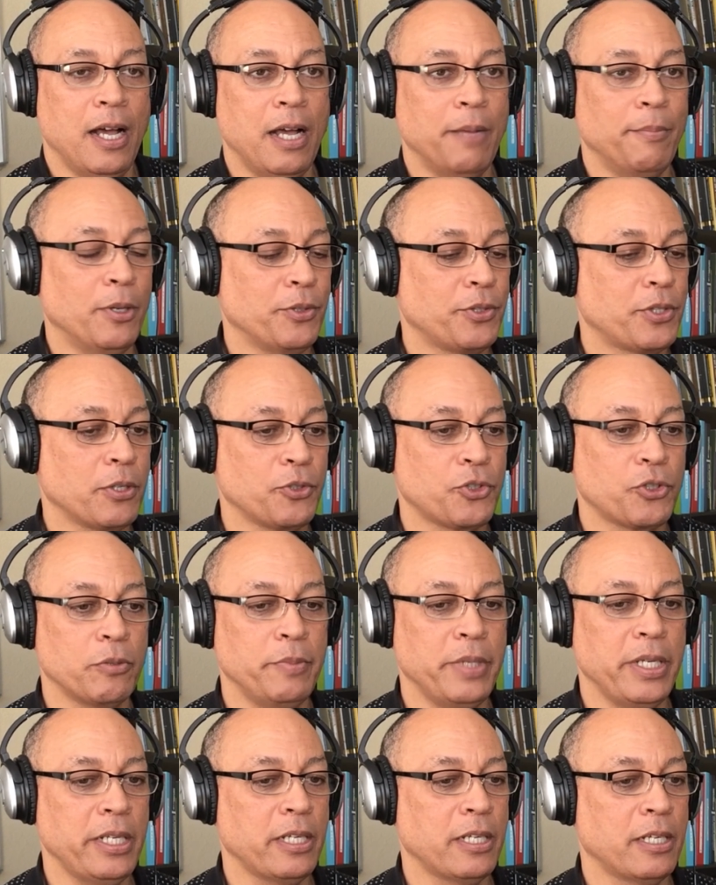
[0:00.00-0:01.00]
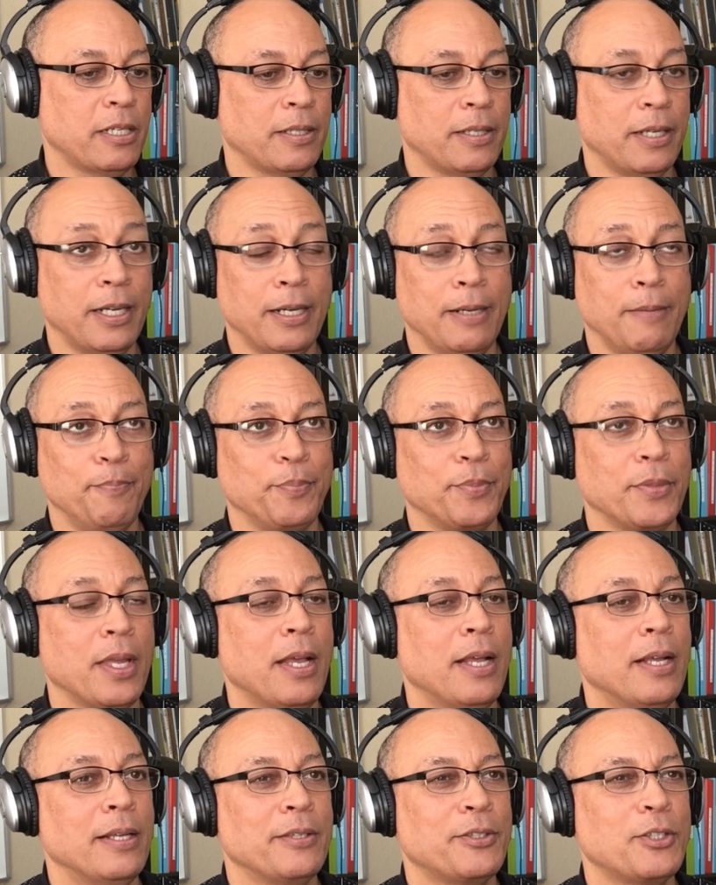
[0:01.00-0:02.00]
I'm on social media,
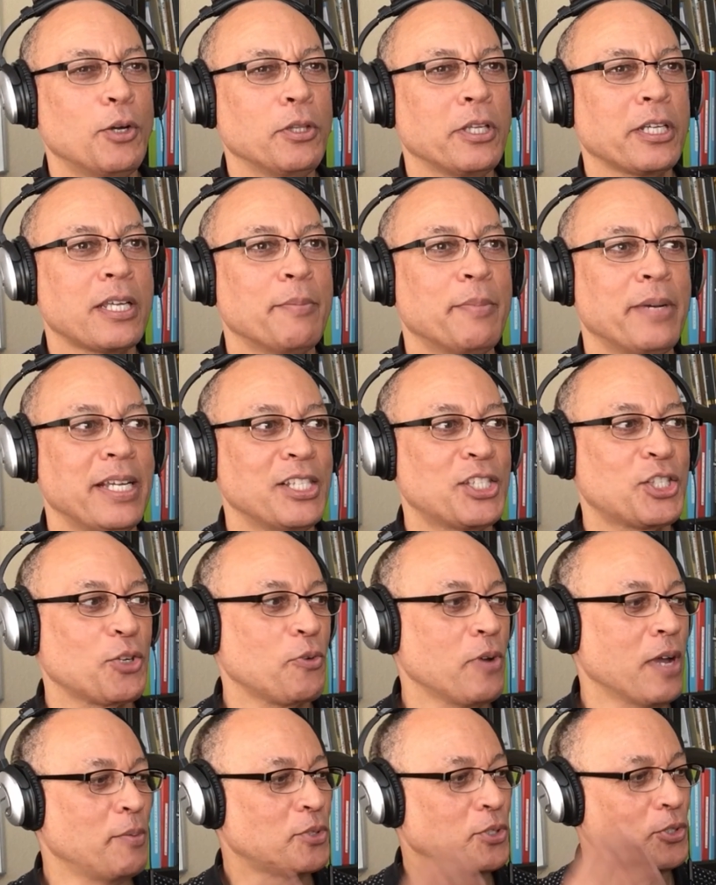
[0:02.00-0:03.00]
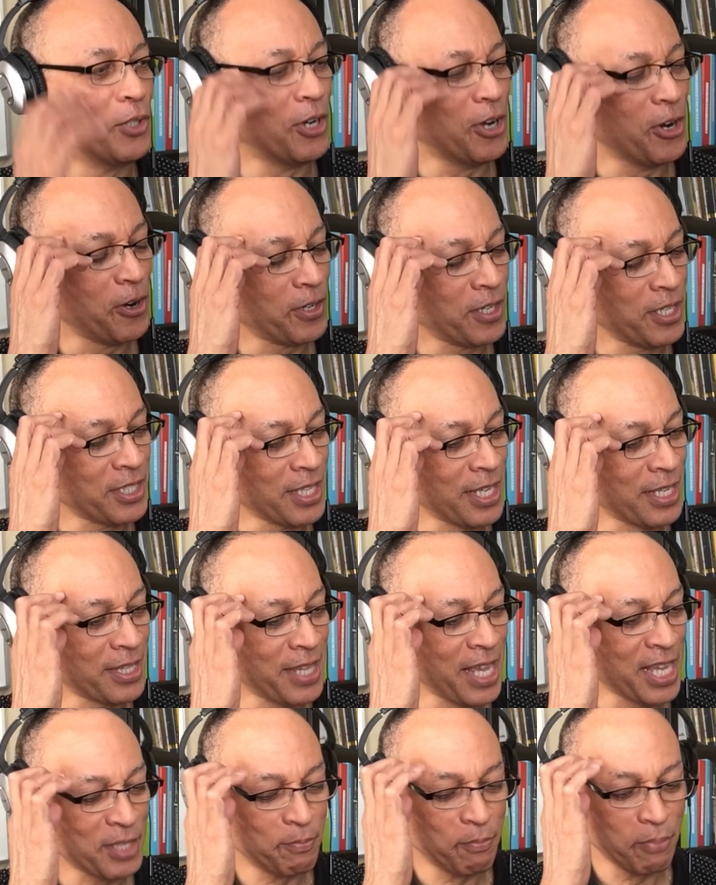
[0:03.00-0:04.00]
Don't look at my Instagram too hard because
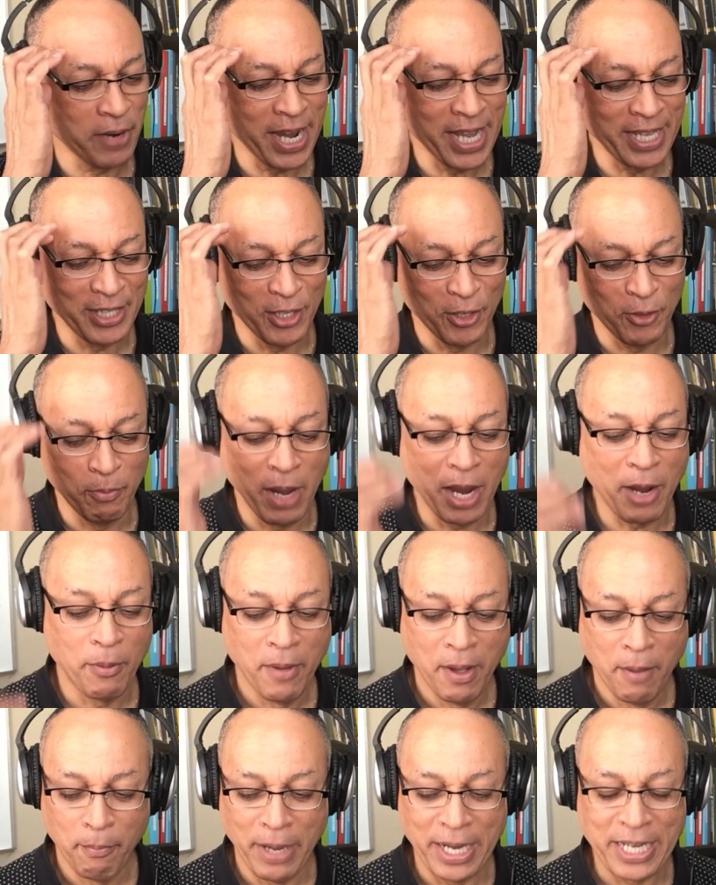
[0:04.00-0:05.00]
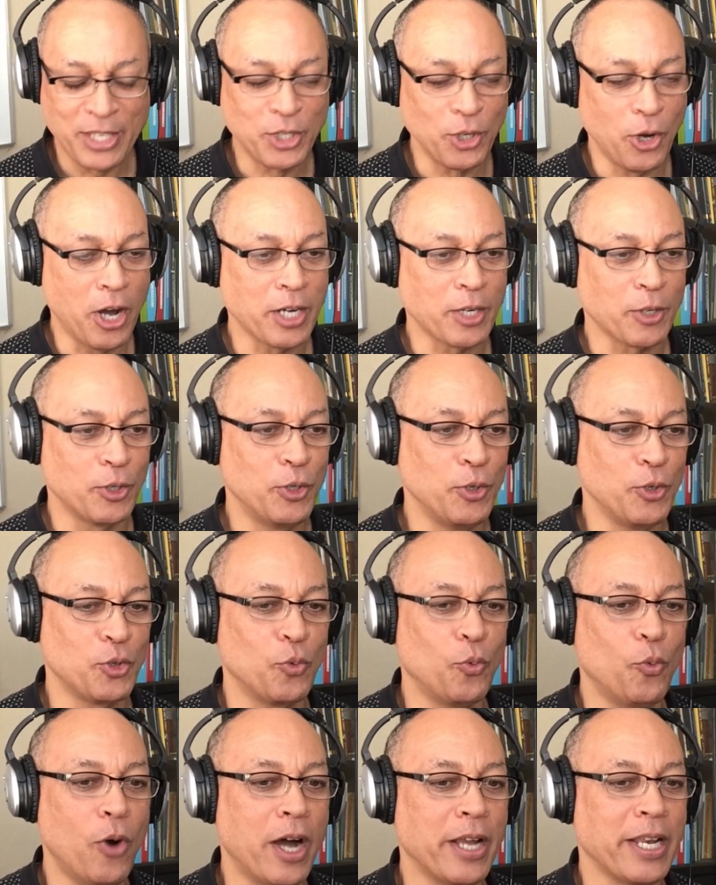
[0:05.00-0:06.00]
that's brand new. My daughter, who's
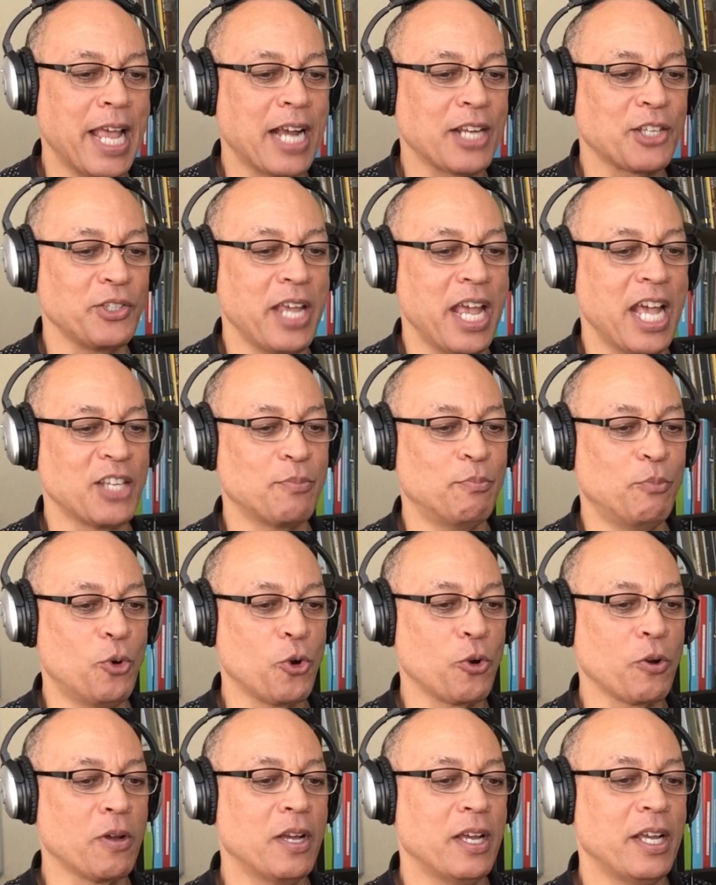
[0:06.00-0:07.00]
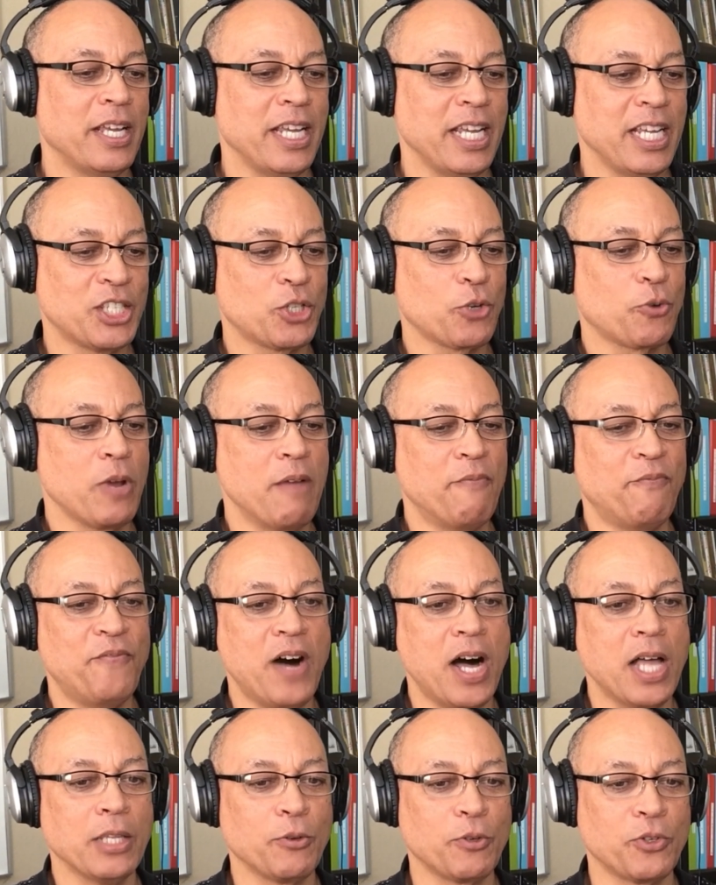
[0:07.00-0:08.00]
one, actually has more
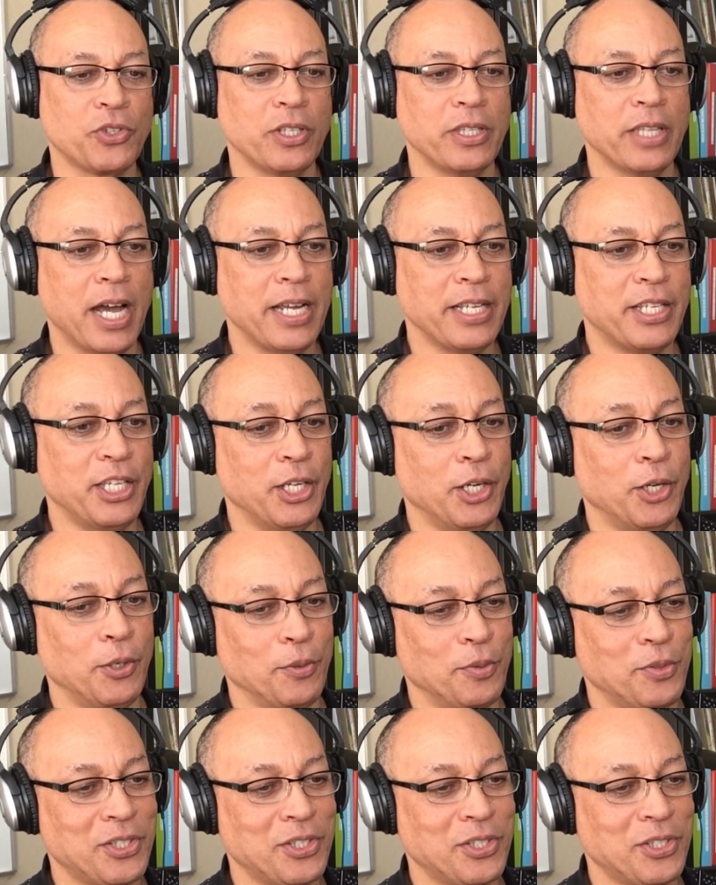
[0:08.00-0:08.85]
Instagram followers than I do.